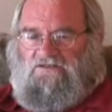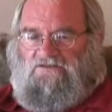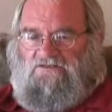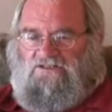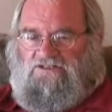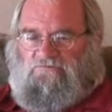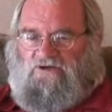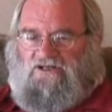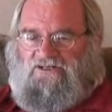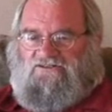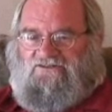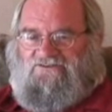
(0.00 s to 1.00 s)

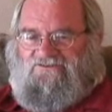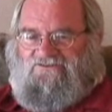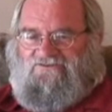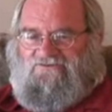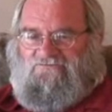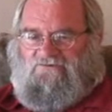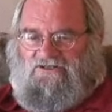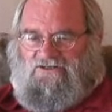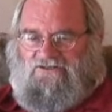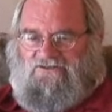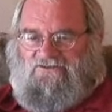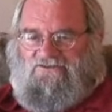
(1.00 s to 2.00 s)
Despite the
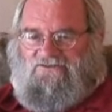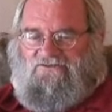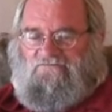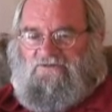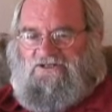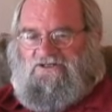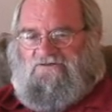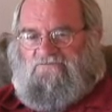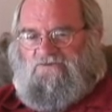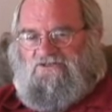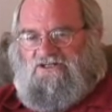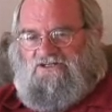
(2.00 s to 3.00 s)
way the media
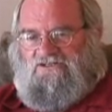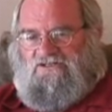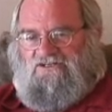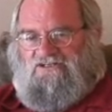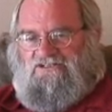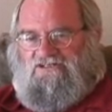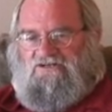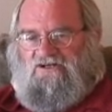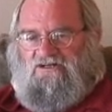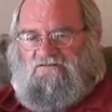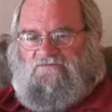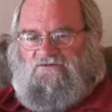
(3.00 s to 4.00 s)
present it as a
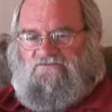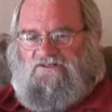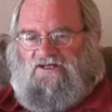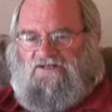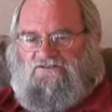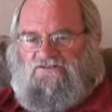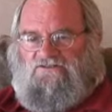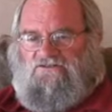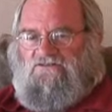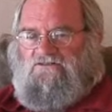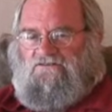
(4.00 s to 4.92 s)
time of darkness.